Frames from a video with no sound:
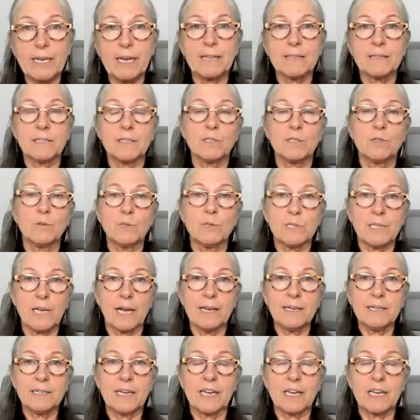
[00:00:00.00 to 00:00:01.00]
got the two
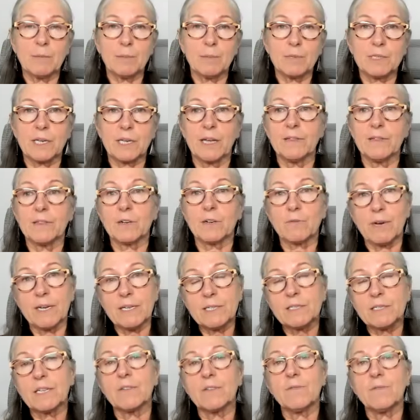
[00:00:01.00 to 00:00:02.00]
side tables, and the
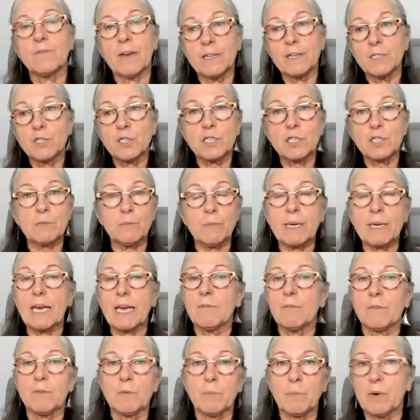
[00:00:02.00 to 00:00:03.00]
rest eventually we
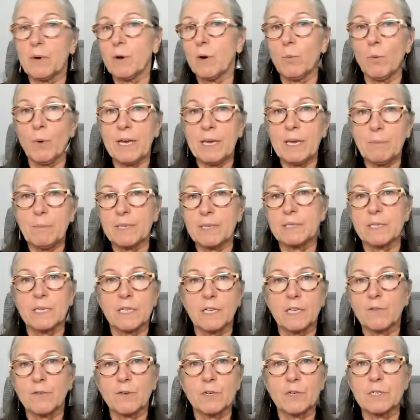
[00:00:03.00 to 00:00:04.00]
gave away
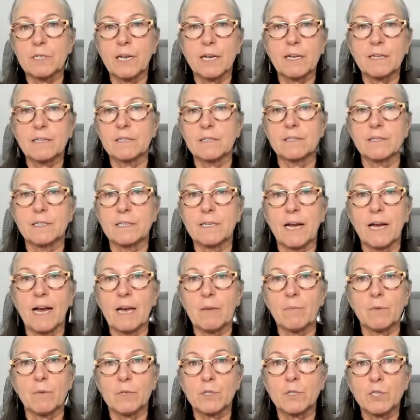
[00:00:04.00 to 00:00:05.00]
basically for a nickel and a
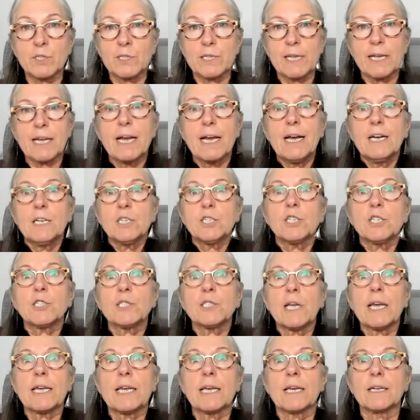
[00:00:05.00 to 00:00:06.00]
dime. We're just like, just
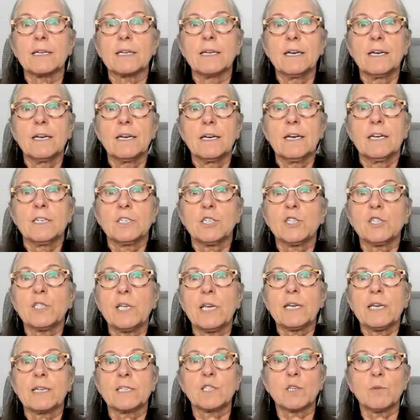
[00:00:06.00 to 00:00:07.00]
take
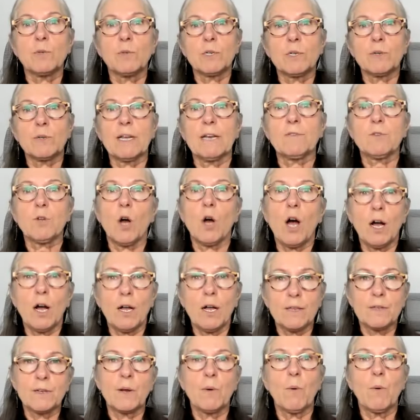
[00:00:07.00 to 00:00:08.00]
it so we don't have to
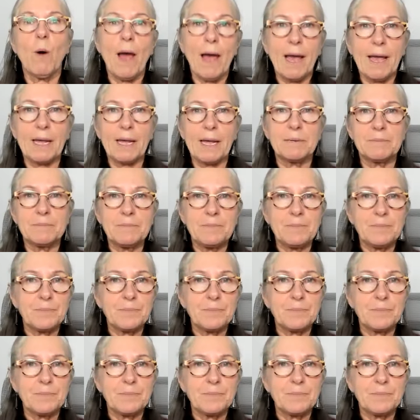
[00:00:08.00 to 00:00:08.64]
haul it away.